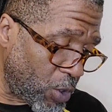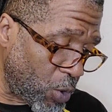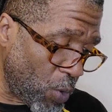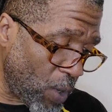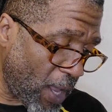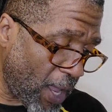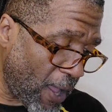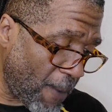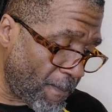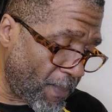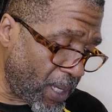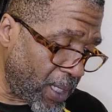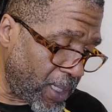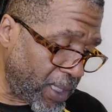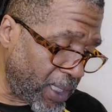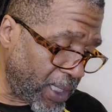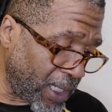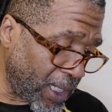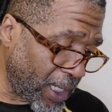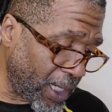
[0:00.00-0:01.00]
you have been
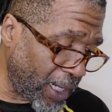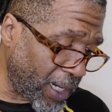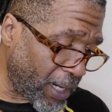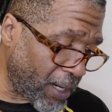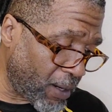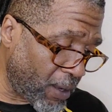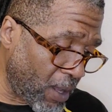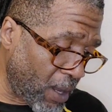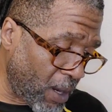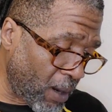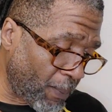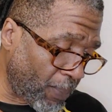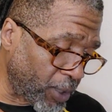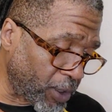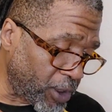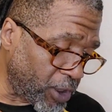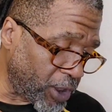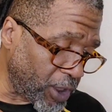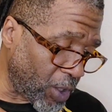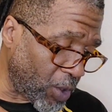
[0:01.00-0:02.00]
declared
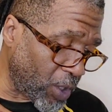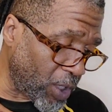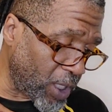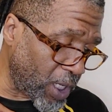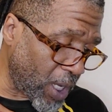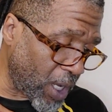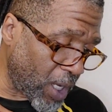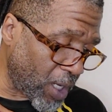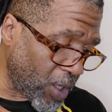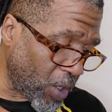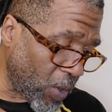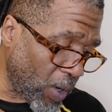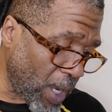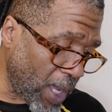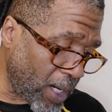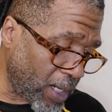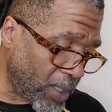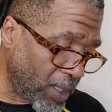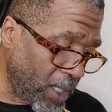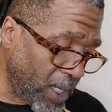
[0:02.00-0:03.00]
persona non
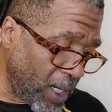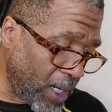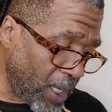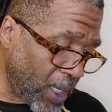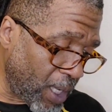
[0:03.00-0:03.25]
grata